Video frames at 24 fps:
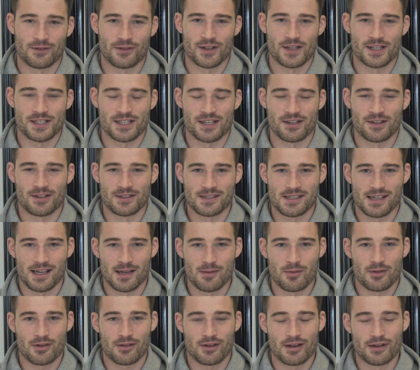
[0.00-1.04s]
verging on
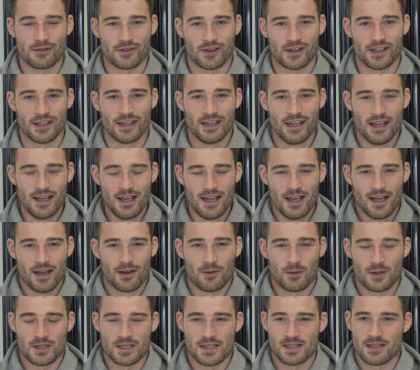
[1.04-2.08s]
type 3 fun,
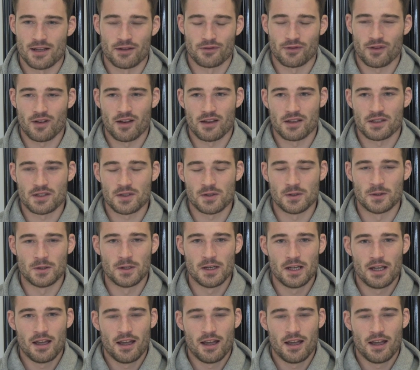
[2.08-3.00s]
which is no fun at all.